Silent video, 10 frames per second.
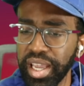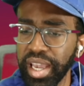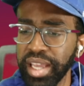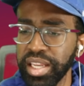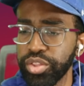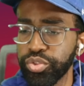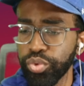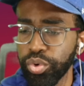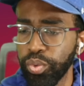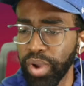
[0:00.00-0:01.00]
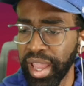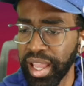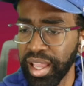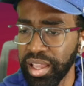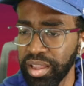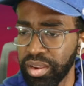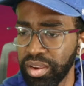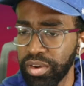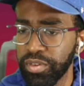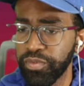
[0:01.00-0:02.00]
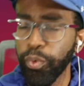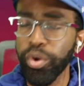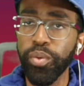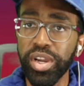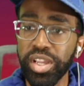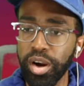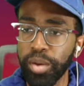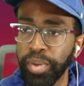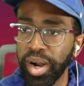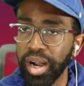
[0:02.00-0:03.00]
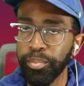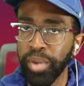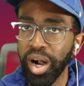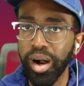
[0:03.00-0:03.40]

and he threw a 41 yard bomb.